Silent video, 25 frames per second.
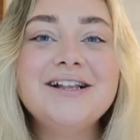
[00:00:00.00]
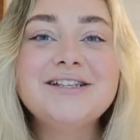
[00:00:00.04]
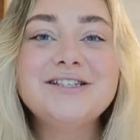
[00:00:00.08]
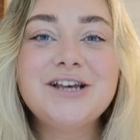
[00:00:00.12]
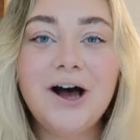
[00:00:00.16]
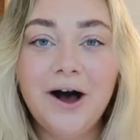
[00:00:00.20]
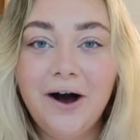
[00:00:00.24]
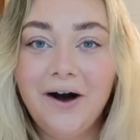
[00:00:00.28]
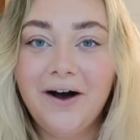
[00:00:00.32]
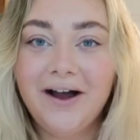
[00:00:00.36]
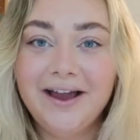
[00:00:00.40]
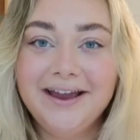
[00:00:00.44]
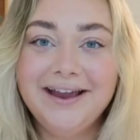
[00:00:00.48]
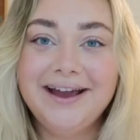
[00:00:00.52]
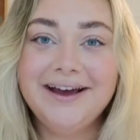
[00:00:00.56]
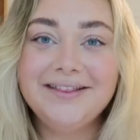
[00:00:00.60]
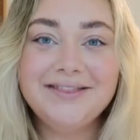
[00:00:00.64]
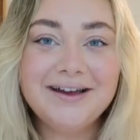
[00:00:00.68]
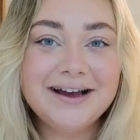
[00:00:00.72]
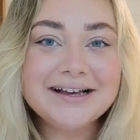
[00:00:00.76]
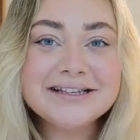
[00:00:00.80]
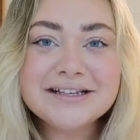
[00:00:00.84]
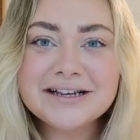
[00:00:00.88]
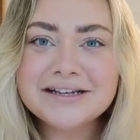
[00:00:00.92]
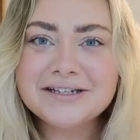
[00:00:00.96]
tie,
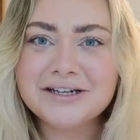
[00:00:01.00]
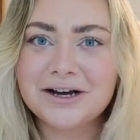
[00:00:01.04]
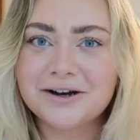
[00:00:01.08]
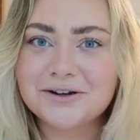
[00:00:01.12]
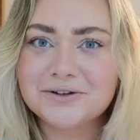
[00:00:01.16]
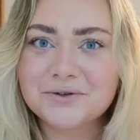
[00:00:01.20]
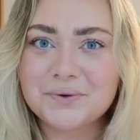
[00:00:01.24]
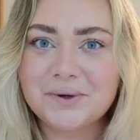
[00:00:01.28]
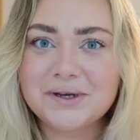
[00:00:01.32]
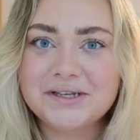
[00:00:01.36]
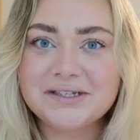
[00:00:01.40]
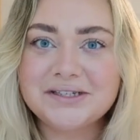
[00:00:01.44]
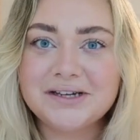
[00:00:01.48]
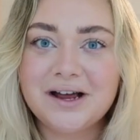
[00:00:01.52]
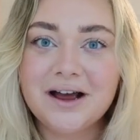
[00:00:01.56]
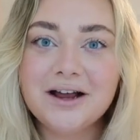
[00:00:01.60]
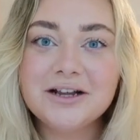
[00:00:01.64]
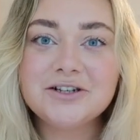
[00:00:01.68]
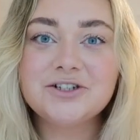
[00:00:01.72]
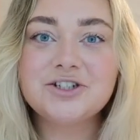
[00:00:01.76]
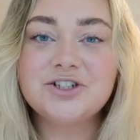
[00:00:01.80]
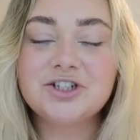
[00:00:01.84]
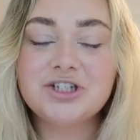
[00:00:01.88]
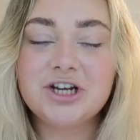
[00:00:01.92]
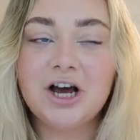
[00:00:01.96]
that's my tongue
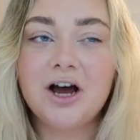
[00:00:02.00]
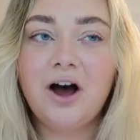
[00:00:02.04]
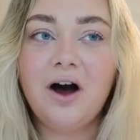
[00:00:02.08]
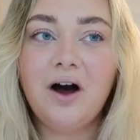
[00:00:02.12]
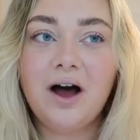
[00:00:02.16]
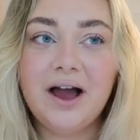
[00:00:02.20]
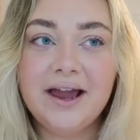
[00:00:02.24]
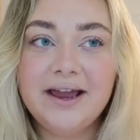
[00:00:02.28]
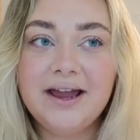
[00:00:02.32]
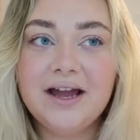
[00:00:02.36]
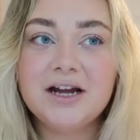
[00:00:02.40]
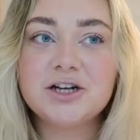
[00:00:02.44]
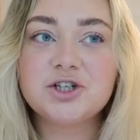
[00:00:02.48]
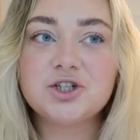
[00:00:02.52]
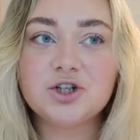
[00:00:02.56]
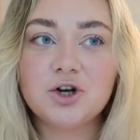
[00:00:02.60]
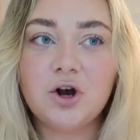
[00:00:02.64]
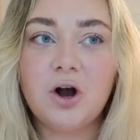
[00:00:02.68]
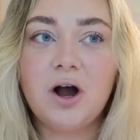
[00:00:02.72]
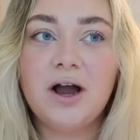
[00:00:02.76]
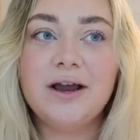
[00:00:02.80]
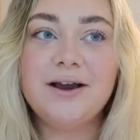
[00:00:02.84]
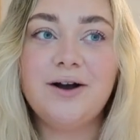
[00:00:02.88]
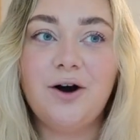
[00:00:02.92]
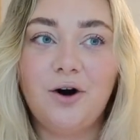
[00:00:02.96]
twister, tie a
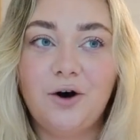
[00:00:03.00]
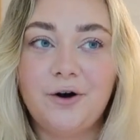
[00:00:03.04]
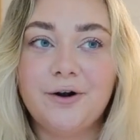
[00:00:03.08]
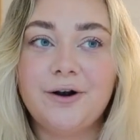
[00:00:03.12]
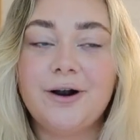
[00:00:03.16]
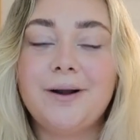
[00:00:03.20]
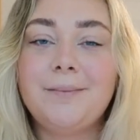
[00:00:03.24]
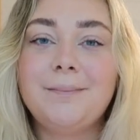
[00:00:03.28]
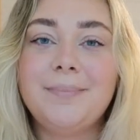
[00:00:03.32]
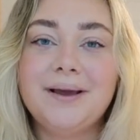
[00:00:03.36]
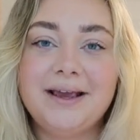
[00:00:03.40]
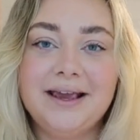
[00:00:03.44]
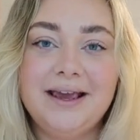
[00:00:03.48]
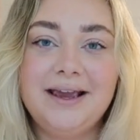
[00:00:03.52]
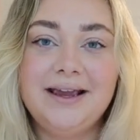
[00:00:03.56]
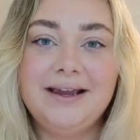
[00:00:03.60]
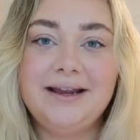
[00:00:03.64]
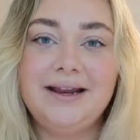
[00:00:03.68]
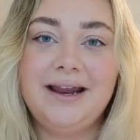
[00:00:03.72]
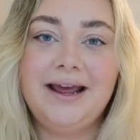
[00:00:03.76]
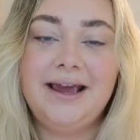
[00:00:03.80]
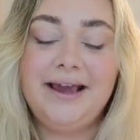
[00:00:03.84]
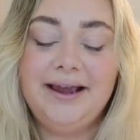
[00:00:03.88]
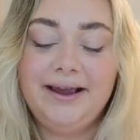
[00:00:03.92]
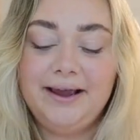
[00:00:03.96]
try-on
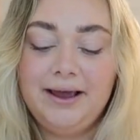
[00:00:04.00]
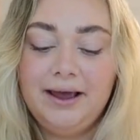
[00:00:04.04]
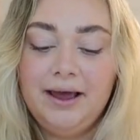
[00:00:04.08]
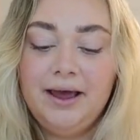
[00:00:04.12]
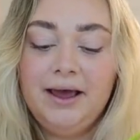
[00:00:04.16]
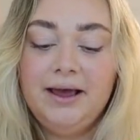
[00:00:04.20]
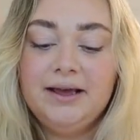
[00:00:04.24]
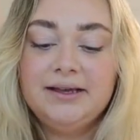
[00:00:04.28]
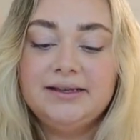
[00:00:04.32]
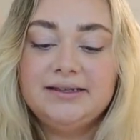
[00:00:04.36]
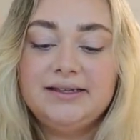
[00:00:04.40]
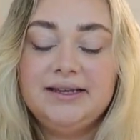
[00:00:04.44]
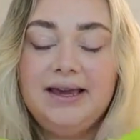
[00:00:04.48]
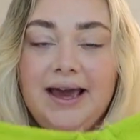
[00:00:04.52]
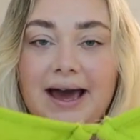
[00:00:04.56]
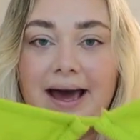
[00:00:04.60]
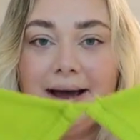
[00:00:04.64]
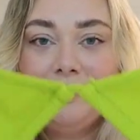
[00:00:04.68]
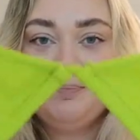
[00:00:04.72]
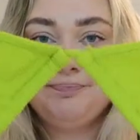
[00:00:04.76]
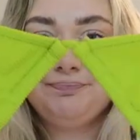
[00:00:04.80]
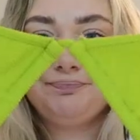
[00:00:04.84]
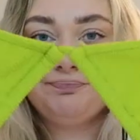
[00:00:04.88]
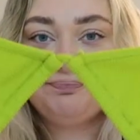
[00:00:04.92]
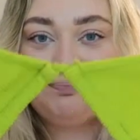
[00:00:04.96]
bikini. So yeah.